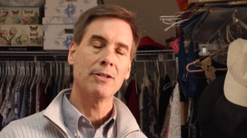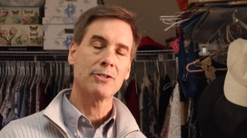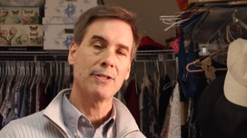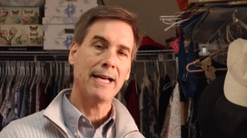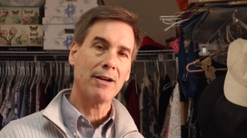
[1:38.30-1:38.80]

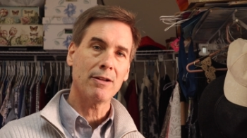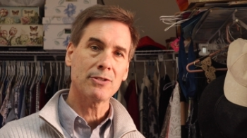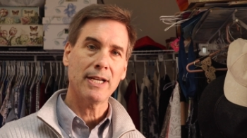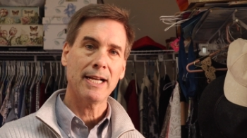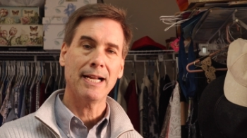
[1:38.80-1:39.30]
So that all
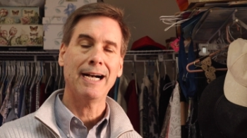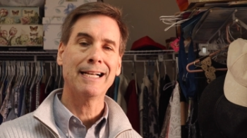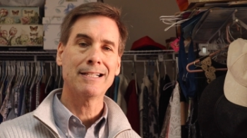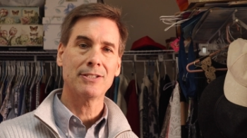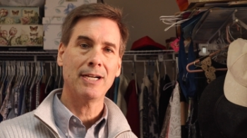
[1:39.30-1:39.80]
said,
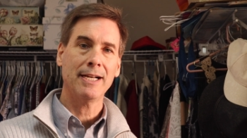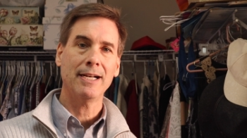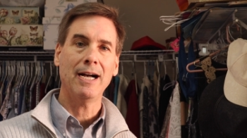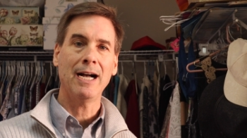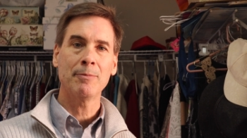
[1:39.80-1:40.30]
I
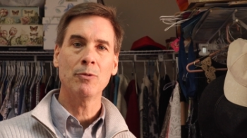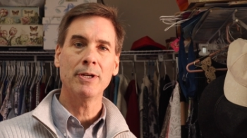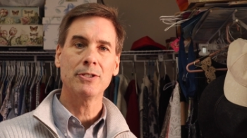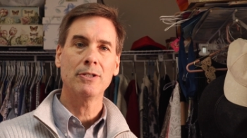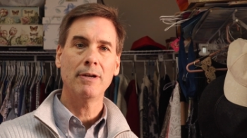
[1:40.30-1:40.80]
decided I'm
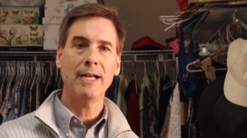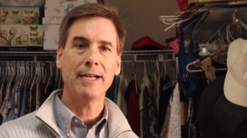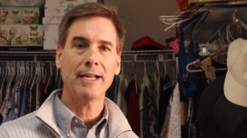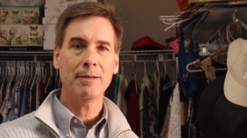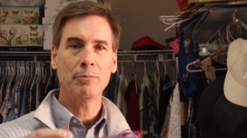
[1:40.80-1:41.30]
going to go
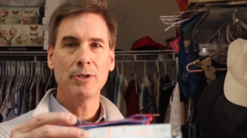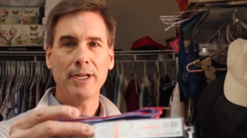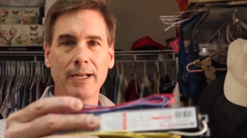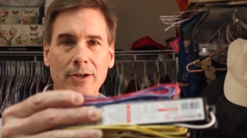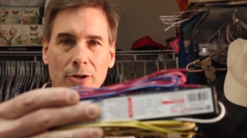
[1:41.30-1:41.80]
ahead and
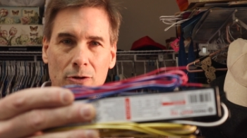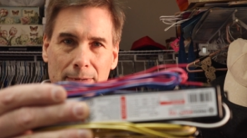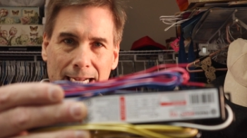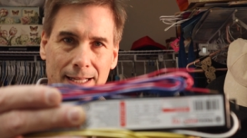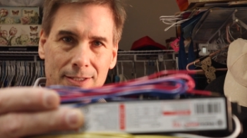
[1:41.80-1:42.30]
put a new
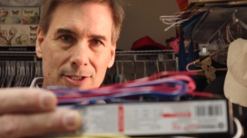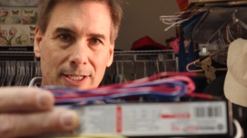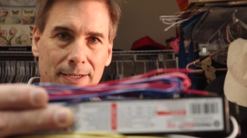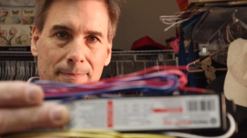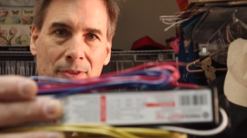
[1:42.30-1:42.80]
ballast
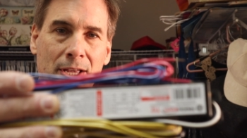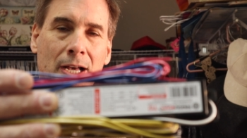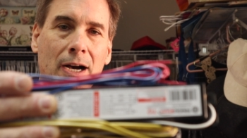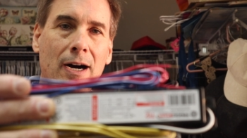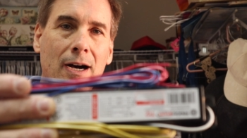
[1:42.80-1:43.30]
in
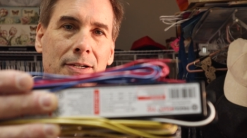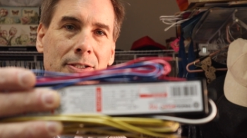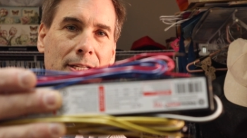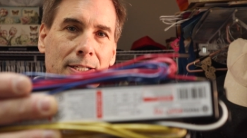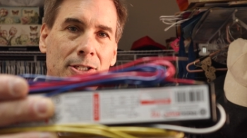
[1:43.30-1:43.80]
to
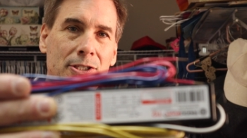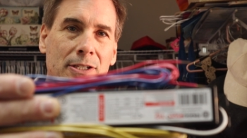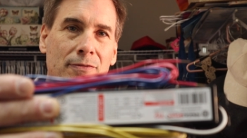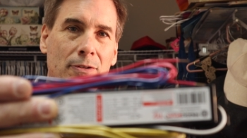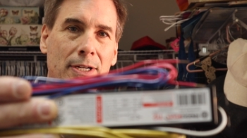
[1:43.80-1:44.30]
the
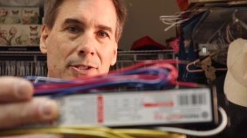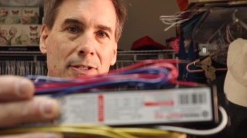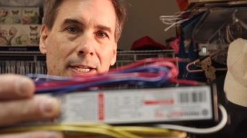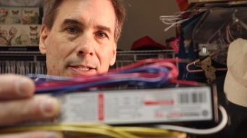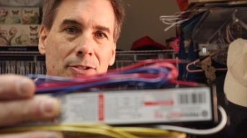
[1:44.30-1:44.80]
existing
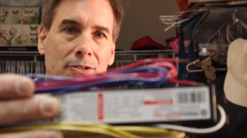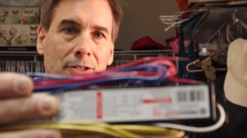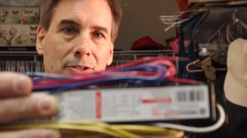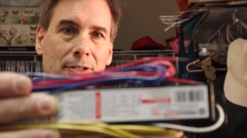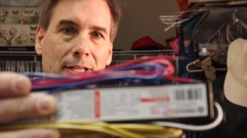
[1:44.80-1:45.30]
fluorescent light
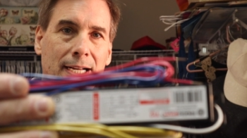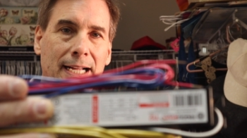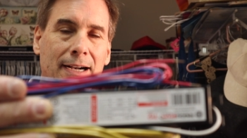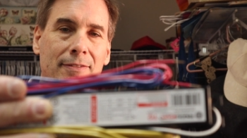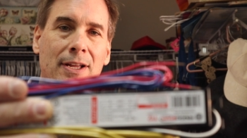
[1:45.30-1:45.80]
structure that I
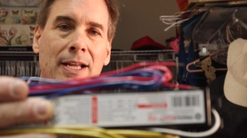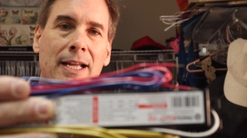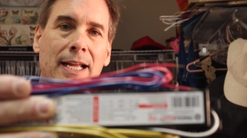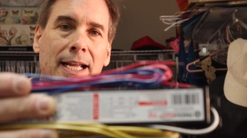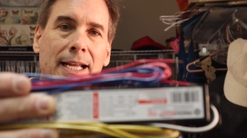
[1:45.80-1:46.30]
have,
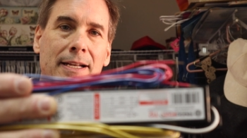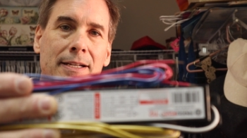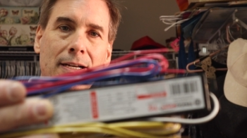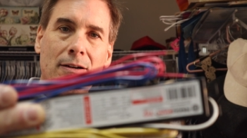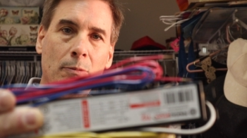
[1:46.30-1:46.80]

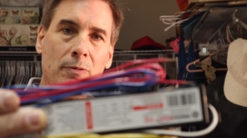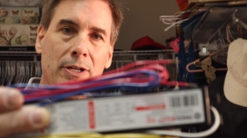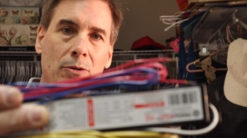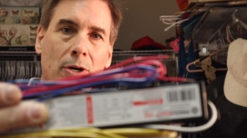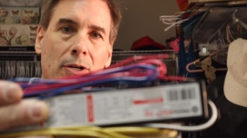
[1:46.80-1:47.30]
and
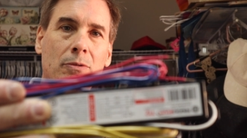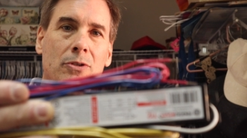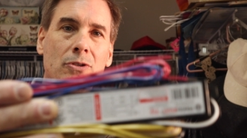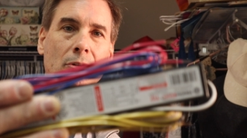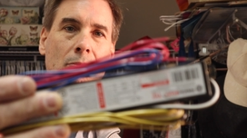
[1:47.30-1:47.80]
hopefully it'll work.
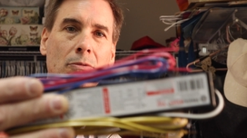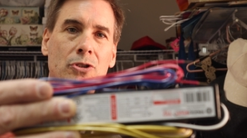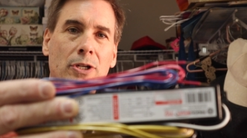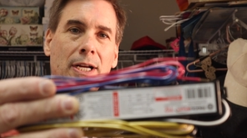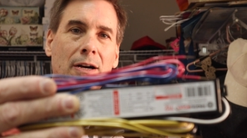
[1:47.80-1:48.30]
So we'll
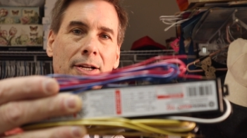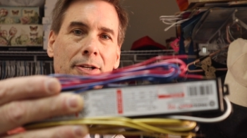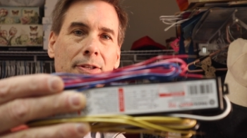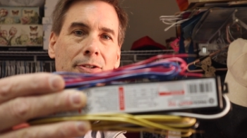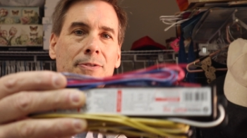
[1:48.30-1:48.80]
show you how I
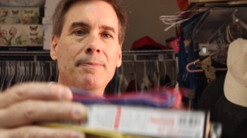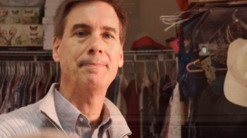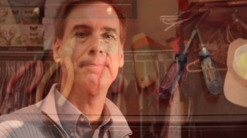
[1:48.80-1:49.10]
do this.